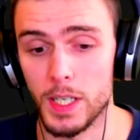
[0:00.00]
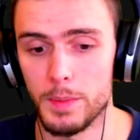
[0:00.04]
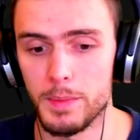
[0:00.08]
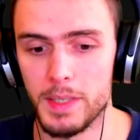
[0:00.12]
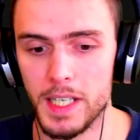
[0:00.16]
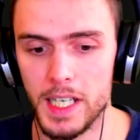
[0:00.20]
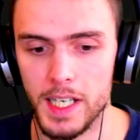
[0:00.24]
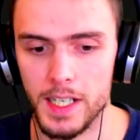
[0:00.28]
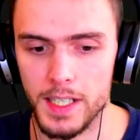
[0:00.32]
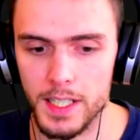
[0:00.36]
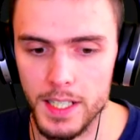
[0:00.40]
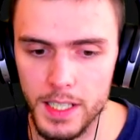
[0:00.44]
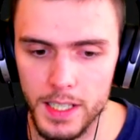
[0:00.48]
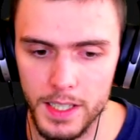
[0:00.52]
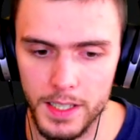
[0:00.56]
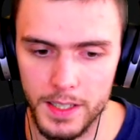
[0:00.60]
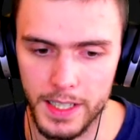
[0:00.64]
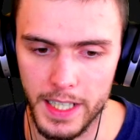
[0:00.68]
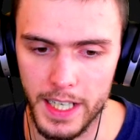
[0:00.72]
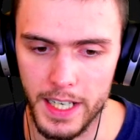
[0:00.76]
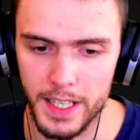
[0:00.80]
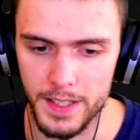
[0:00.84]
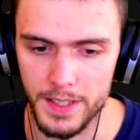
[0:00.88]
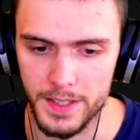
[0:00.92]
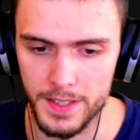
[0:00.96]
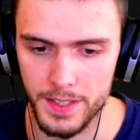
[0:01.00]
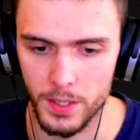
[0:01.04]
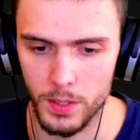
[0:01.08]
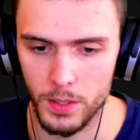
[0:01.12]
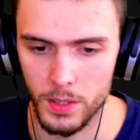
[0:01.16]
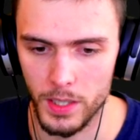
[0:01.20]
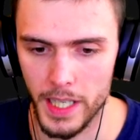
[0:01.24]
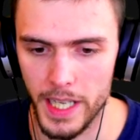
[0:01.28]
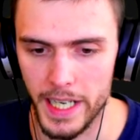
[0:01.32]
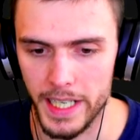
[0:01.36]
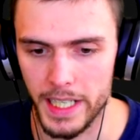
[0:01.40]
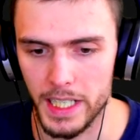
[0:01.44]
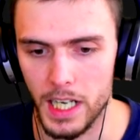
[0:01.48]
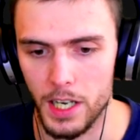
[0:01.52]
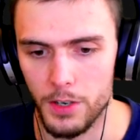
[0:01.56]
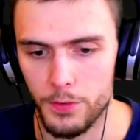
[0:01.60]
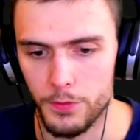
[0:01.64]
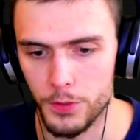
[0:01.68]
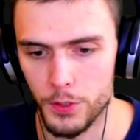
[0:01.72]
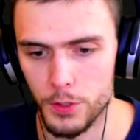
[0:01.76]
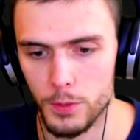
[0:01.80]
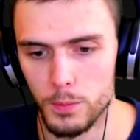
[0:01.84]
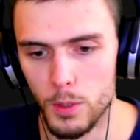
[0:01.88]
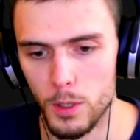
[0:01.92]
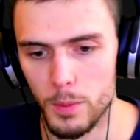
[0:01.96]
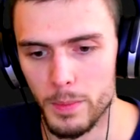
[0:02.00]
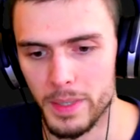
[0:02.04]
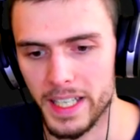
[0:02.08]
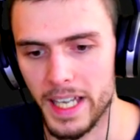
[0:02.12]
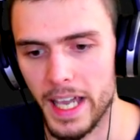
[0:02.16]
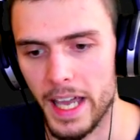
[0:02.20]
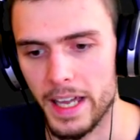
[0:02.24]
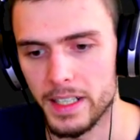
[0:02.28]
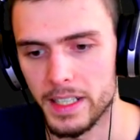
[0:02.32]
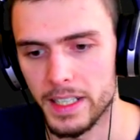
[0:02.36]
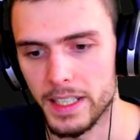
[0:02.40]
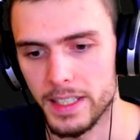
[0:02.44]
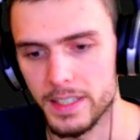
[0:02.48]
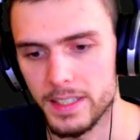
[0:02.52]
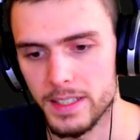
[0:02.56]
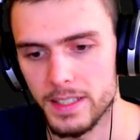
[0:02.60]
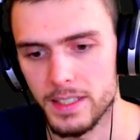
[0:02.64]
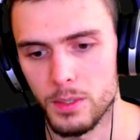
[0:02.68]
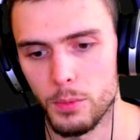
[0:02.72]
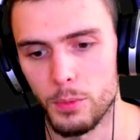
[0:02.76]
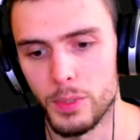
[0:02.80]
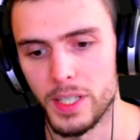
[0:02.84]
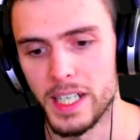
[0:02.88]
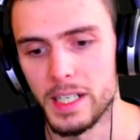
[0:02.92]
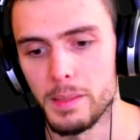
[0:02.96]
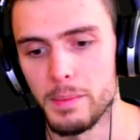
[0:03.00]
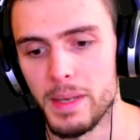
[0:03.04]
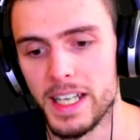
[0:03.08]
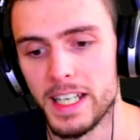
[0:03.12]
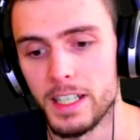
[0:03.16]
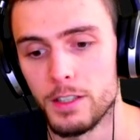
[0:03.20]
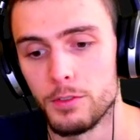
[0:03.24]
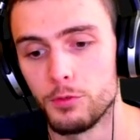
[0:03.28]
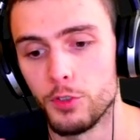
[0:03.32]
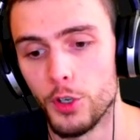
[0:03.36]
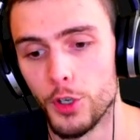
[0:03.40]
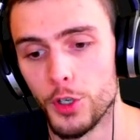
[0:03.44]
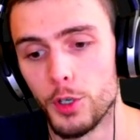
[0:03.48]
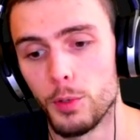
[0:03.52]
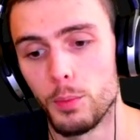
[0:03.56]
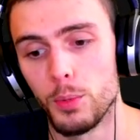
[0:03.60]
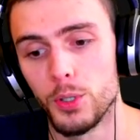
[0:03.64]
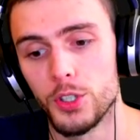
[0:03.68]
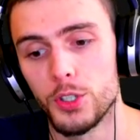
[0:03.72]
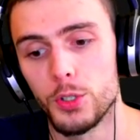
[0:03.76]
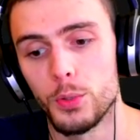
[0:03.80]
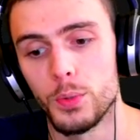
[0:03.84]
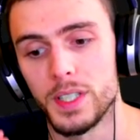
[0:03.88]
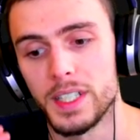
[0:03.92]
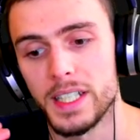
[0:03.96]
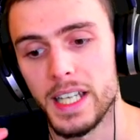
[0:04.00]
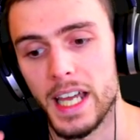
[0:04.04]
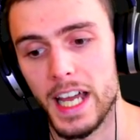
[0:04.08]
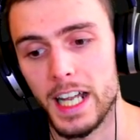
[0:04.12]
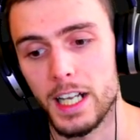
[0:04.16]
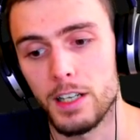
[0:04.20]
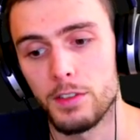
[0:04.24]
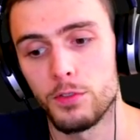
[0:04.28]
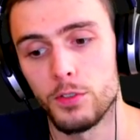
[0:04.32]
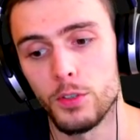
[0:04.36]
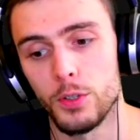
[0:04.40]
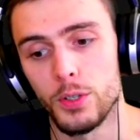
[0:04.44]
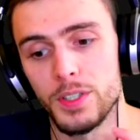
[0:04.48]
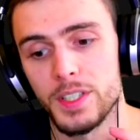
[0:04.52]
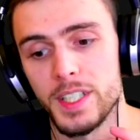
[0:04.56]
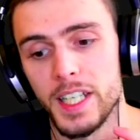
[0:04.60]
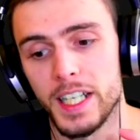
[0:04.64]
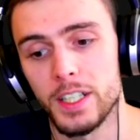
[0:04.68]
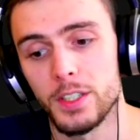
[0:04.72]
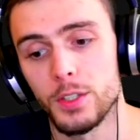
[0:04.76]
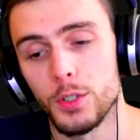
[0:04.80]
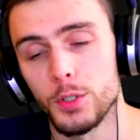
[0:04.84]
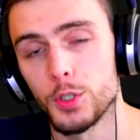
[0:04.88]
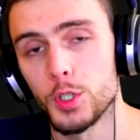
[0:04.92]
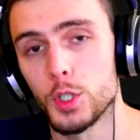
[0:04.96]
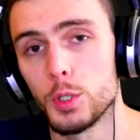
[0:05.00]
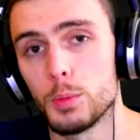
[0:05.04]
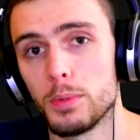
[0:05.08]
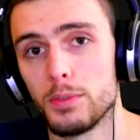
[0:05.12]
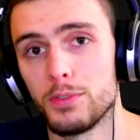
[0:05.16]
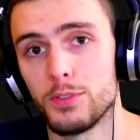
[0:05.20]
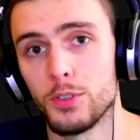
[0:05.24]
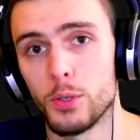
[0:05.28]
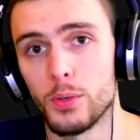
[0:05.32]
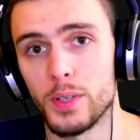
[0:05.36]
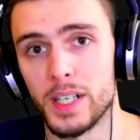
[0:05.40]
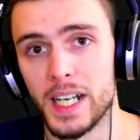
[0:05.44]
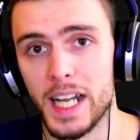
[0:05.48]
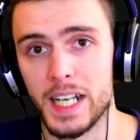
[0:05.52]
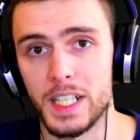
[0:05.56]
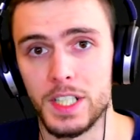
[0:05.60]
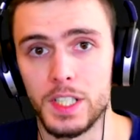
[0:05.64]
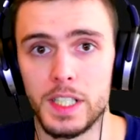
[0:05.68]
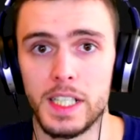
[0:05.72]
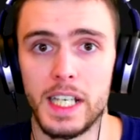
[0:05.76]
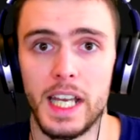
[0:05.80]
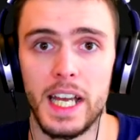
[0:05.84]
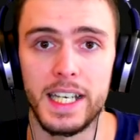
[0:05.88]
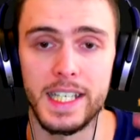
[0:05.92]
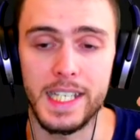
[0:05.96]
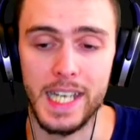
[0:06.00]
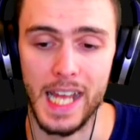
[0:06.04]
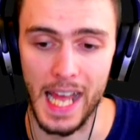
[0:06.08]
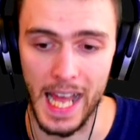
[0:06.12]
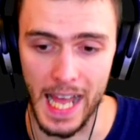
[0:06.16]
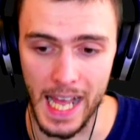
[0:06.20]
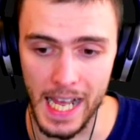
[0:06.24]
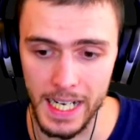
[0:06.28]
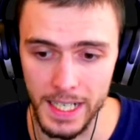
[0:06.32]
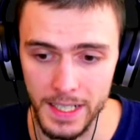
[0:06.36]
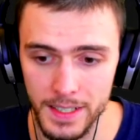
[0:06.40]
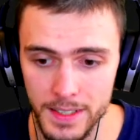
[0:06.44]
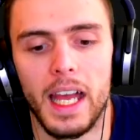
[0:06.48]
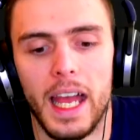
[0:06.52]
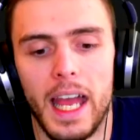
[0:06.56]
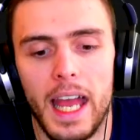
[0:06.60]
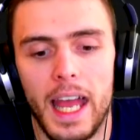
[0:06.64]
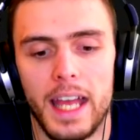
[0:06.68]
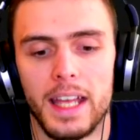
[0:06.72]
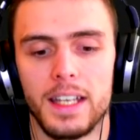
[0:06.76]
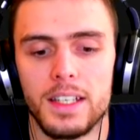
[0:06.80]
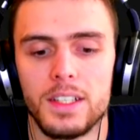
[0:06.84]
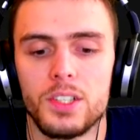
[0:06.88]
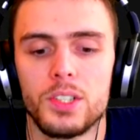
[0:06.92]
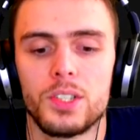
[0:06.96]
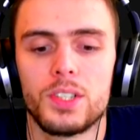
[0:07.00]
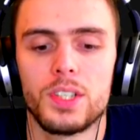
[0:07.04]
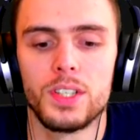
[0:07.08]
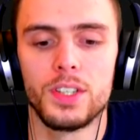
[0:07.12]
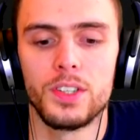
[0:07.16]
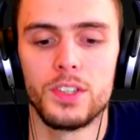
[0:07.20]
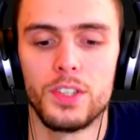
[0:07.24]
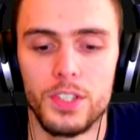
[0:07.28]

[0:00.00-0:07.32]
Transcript: yet. There's still like a few more mechanics. We need to make it vulnerable to attack for a second or two before it actually attacks. And the